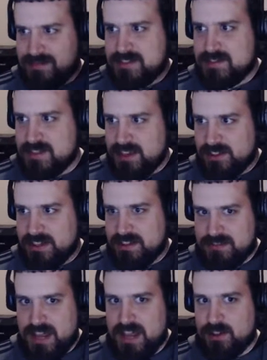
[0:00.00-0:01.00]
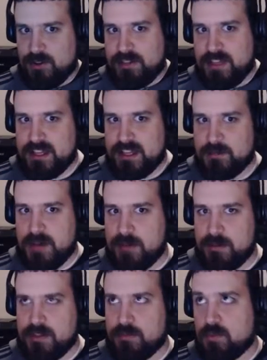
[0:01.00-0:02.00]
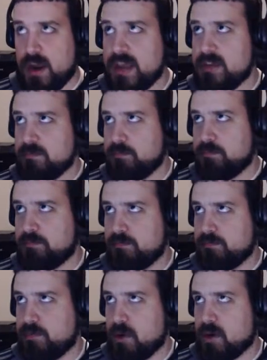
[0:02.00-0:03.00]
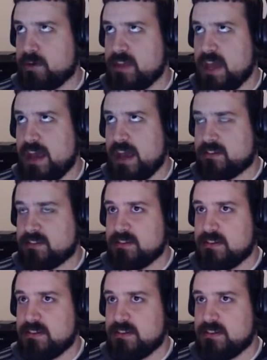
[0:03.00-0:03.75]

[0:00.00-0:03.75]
dingly dangle thing at the bottom of the right part of the X.